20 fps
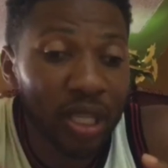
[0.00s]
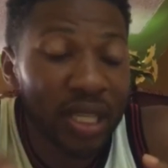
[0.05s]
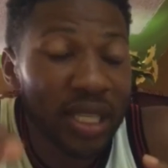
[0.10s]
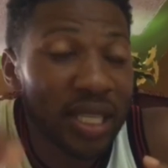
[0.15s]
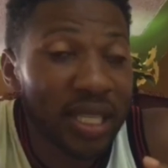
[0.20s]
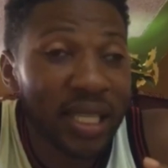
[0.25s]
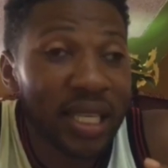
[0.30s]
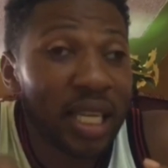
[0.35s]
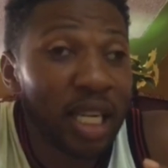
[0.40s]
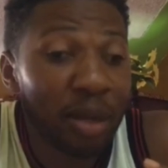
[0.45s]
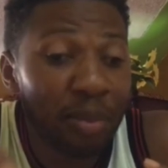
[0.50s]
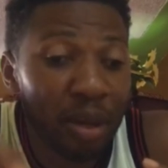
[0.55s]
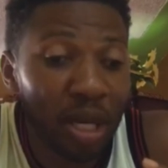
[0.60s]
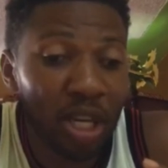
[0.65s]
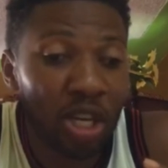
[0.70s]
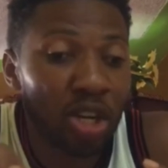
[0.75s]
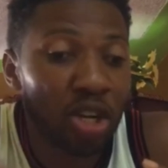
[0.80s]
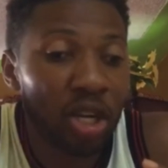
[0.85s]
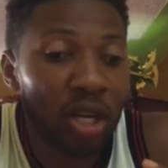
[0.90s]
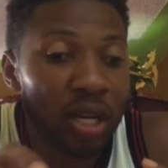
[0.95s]
it still
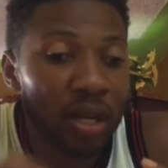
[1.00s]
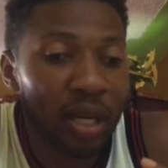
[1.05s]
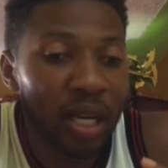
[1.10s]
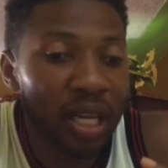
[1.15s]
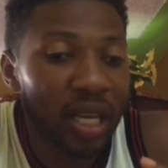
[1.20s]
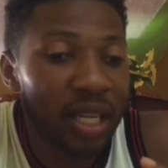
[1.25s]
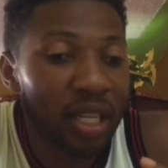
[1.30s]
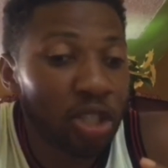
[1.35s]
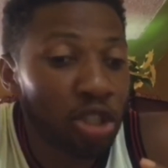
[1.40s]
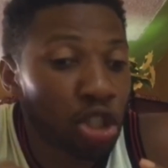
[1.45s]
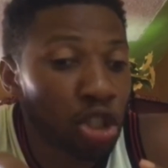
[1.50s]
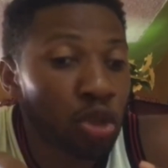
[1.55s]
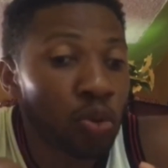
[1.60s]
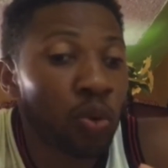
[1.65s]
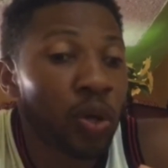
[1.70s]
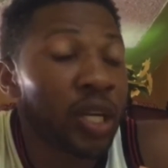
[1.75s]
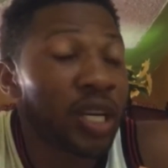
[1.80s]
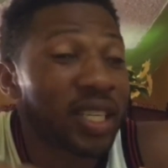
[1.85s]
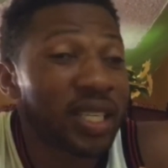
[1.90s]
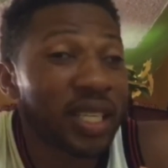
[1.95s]
make you, it
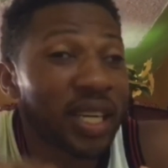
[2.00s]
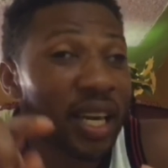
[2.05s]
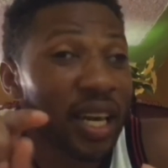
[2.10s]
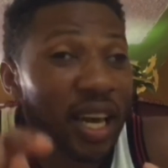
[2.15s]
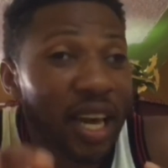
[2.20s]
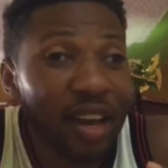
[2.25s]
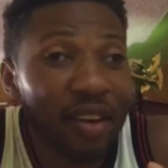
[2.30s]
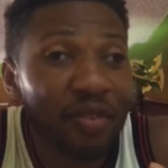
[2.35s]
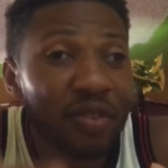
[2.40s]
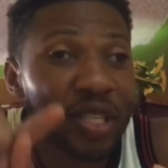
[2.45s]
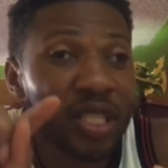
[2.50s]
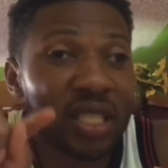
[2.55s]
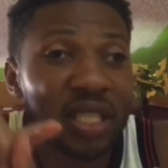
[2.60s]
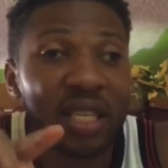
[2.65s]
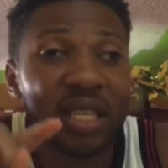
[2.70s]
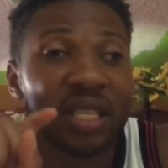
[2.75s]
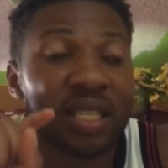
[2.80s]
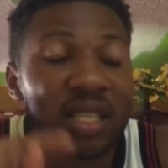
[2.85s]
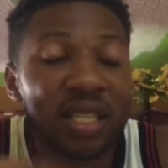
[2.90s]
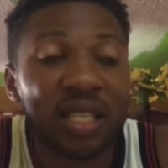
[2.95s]
show you say
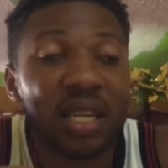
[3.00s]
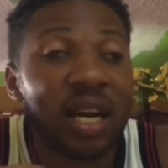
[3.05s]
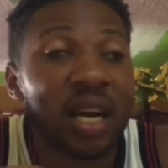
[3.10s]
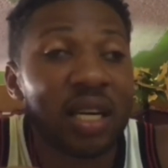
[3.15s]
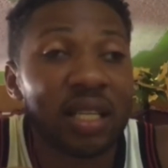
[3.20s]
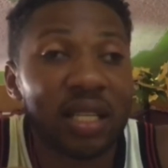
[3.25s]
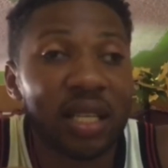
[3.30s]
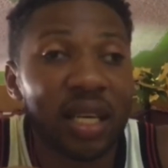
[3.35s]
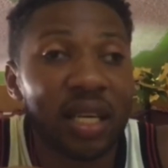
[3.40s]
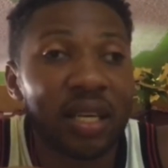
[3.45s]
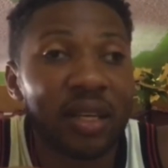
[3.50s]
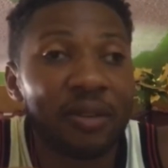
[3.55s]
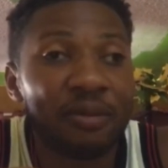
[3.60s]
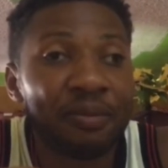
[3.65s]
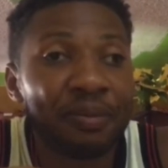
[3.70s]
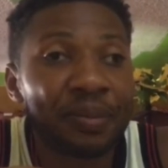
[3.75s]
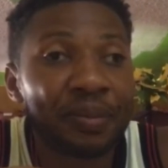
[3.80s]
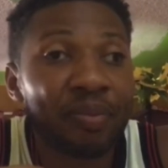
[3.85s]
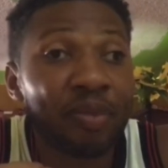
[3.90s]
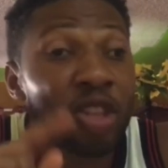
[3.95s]
everything started
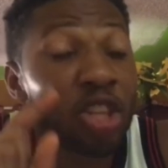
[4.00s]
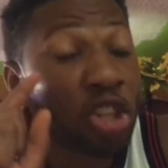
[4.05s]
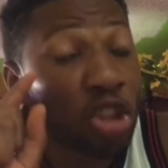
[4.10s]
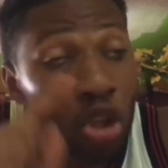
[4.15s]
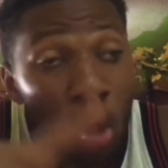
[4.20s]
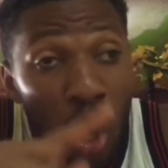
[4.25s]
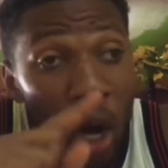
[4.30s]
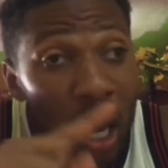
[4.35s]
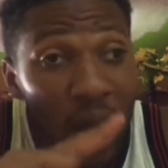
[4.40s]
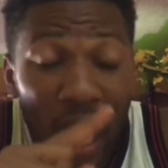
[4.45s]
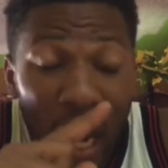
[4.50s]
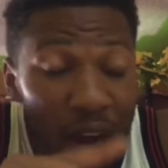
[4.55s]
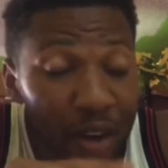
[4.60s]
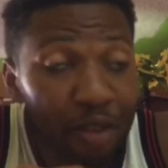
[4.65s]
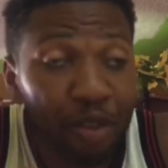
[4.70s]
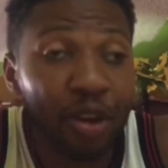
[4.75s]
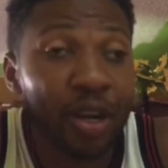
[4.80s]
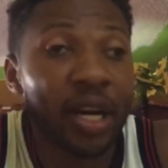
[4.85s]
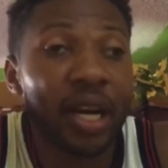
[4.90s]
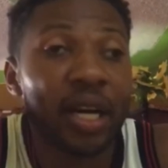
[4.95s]
down in
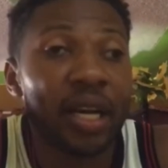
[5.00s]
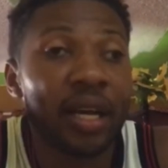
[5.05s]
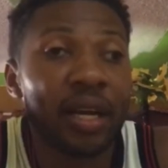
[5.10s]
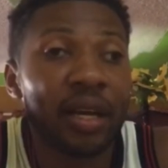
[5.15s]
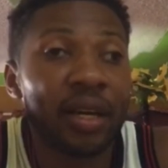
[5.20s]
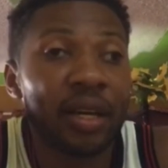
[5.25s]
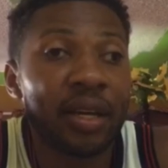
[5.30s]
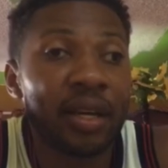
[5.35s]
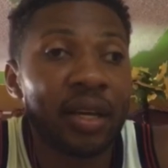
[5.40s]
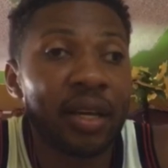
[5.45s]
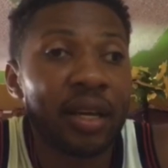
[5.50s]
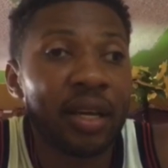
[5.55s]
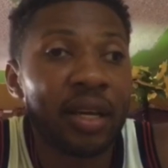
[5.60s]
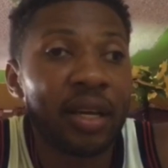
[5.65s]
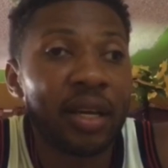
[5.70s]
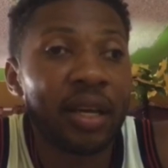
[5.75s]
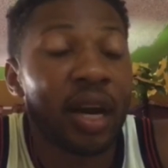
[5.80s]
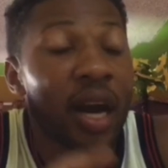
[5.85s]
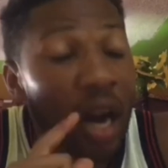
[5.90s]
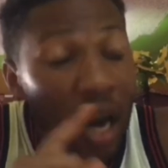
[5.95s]
Africa there.
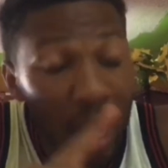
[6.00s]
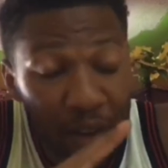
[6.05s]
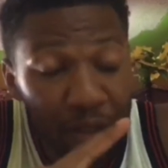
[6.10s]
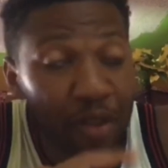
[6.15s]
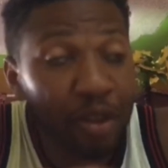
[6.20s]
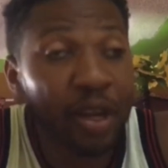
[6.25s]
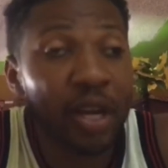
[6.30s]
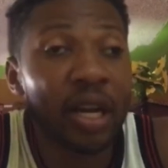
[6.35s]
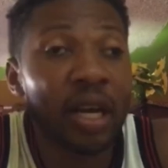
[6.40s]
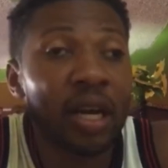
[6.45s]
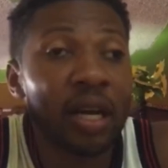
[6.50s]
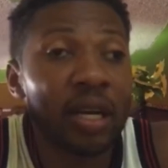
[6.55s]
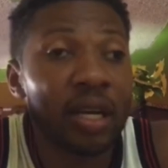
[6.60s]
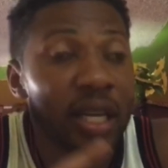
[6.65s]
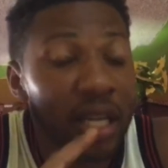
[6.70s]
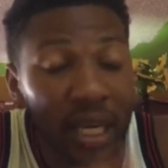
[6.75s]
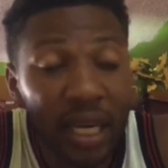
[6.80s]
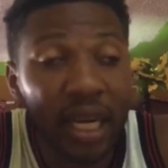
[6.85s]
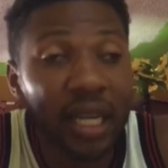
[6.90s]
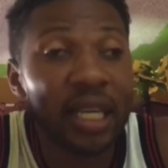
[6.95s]
Africa
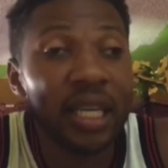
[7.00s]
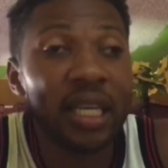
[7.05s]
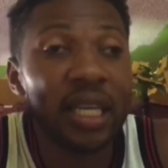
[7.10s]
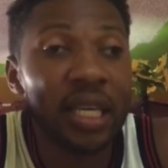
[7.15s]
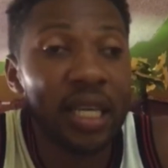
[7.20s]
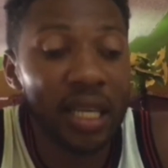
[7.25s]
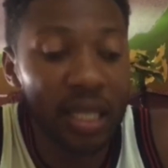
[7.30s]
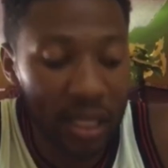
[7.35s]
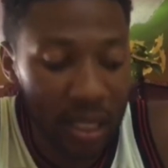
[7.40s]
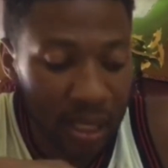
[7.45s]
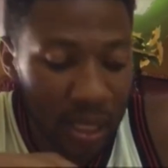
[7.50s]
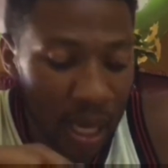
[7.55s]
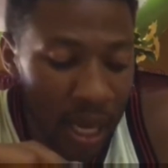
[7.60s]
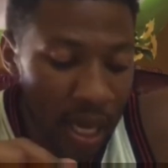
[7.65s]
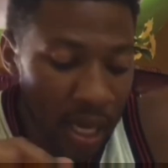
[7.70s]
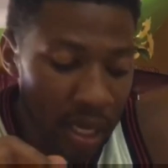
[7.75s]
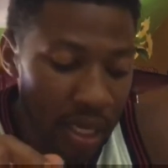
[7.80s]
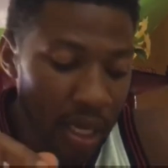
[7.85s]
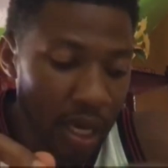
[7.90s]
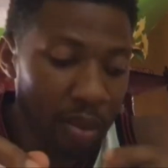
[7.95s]
in the east.
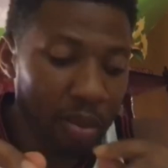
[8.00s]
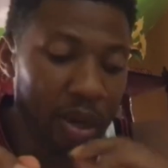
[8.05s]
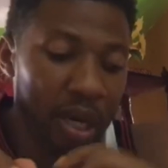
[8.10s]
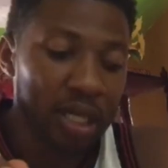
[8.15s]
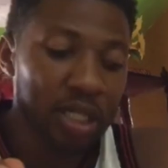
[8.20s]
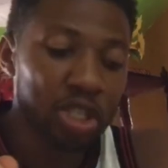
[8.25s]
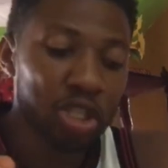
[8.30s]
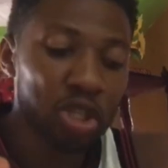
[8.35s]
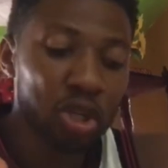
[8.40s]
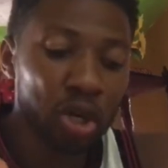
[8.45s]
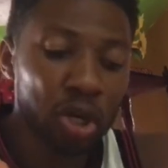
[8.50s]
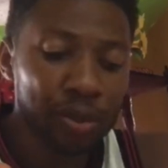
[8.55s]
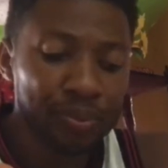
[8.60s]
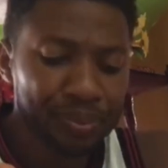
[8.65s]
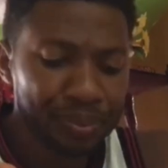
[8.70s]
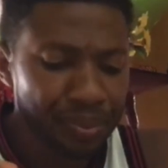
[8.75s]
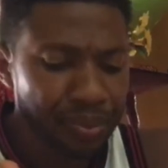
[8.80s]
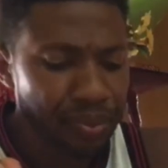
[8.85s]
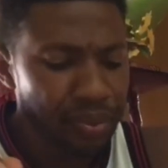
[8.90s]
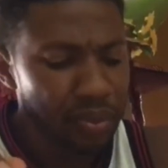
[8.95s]
Yeah man,
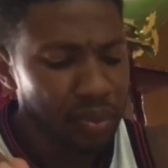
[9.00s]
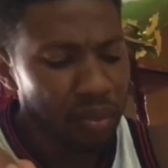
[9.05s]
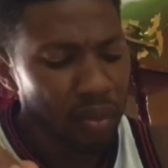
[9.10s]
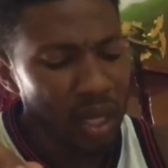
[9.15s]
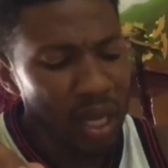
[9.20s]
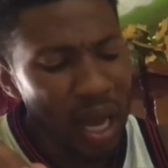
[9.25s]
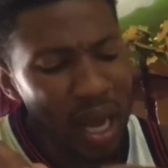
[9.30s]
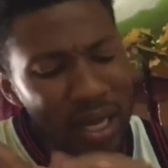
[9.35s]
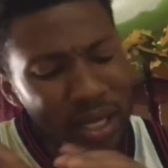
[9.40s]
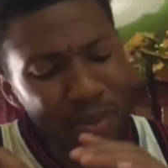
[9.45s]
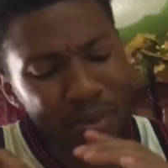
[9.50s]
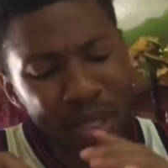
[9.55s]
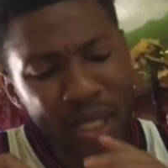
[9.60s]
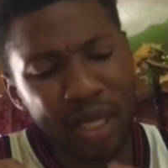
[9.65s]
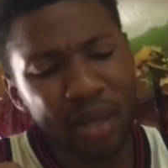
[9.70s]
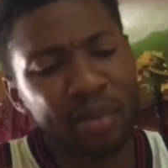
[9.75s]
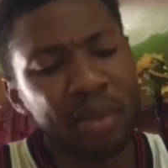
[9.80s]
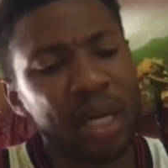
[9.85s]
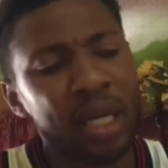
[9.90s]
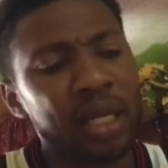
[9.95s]
so as me
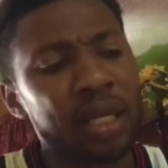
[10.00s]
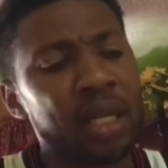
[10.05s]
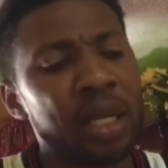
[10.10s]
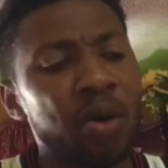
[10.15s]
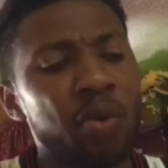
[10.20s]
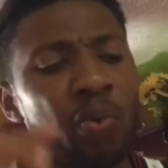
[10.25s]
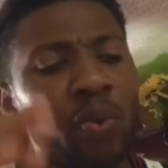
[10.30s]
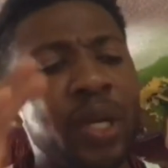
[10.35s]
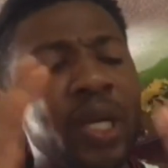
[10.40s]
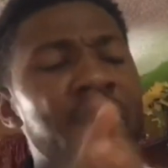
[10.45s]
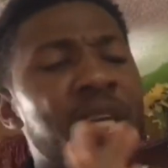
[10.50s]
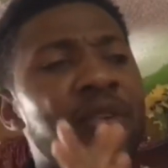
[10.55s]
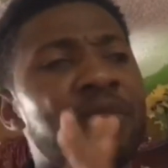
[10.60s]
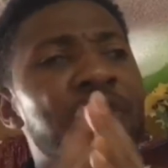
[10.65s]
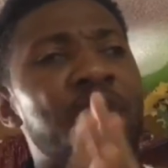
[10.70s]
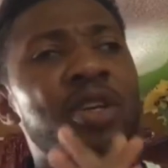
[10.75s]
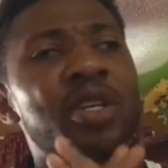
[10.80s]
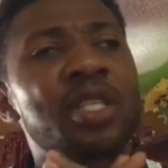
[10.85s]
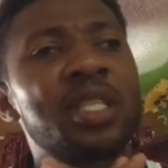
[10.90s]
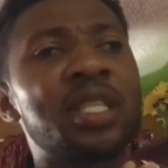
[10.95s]
say man, we need for
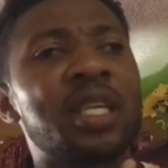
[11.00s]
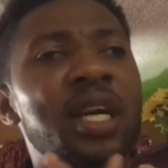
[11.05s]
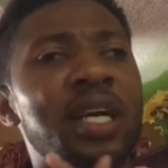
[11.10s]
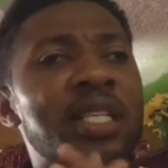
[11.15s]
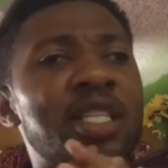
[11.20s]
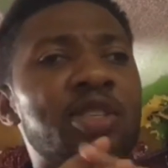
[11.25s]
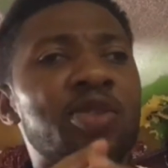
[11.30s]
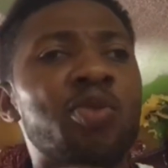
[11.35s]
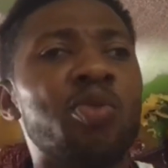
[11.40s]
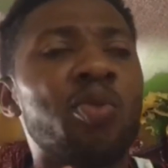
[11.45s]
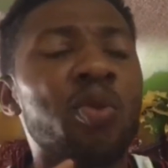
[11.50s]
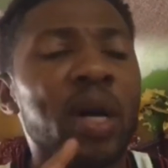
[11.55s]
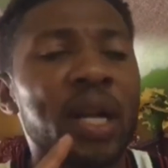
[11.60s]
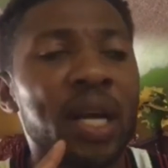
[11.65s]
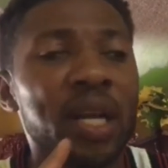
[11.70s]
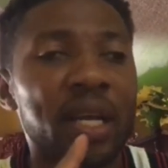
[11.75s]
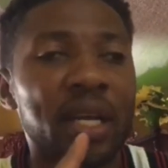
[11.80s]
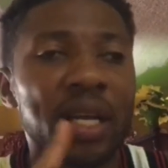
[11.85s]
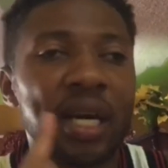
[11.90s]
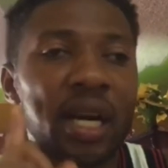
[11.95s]
the start so one
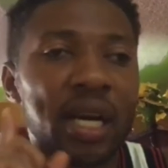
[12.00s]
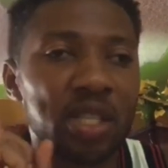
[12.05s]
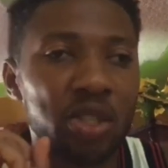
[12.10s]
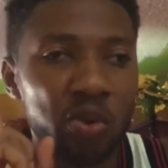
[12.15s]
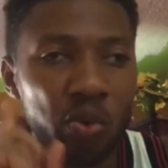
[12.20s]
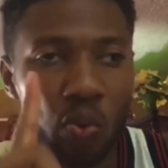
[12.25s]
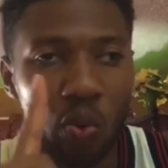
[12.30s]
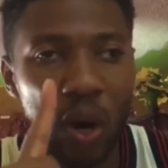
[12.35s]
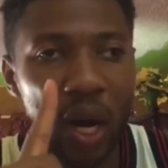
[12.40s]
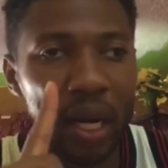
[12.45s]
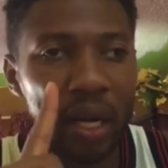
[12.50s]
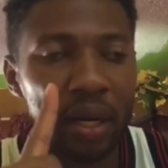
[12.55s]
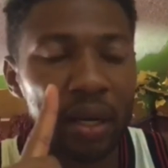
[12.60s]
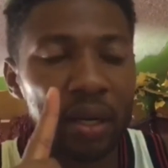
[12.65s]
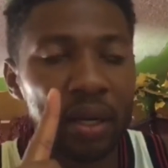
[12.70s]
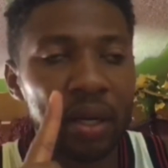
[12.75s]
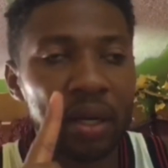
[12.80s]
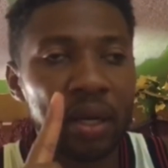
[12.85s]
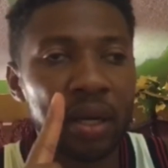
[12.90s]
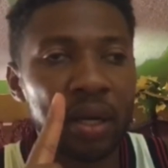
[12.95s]
of us one.